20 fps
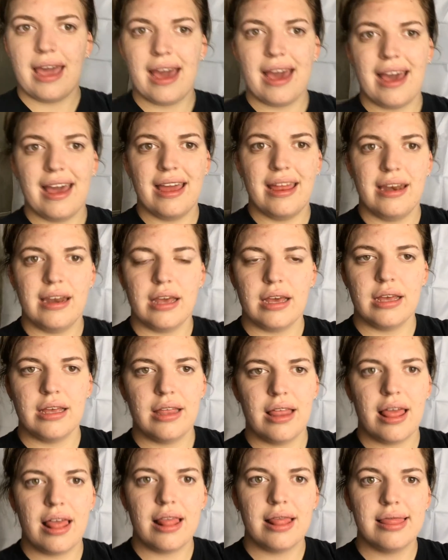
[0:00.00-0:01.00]
And
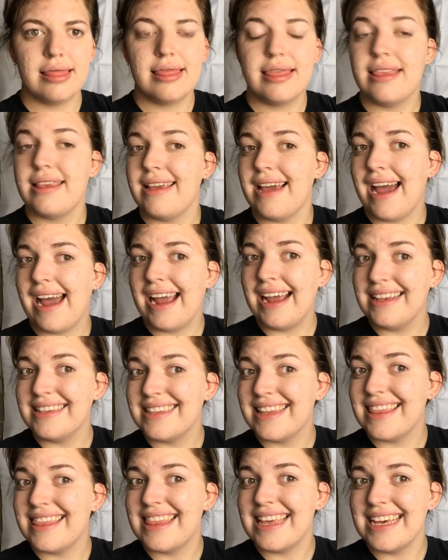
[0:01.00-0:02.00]

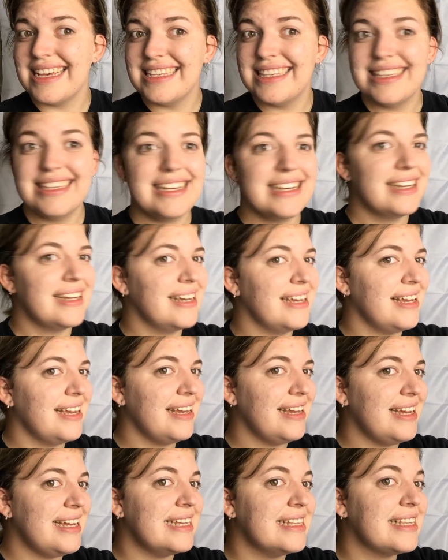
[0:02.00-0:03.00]
guys, this
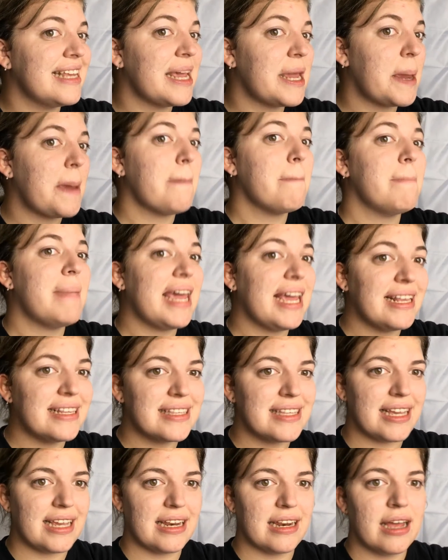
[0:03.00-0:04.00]
is
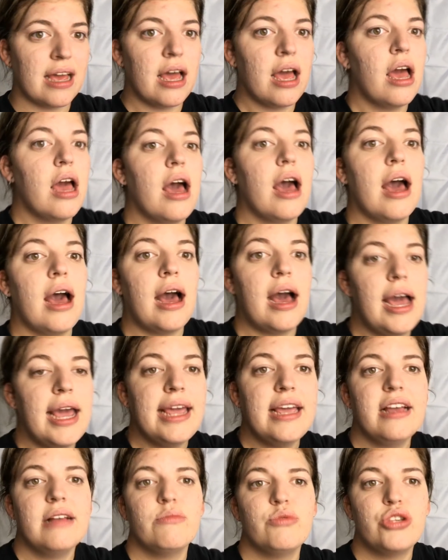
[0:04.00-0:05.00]
amazing.
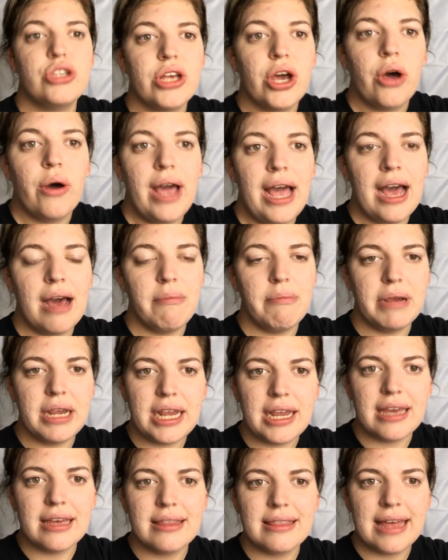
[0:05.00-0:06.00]
I am so
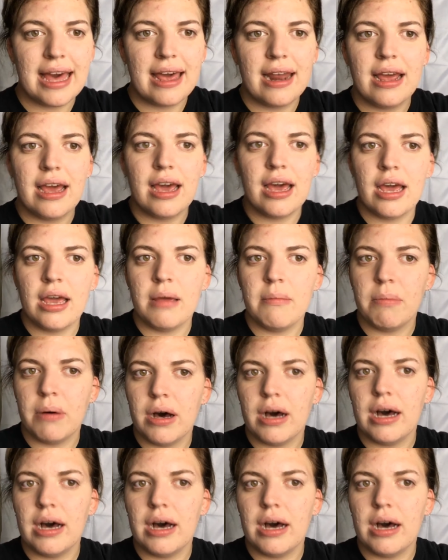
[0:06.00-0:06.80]
happy that I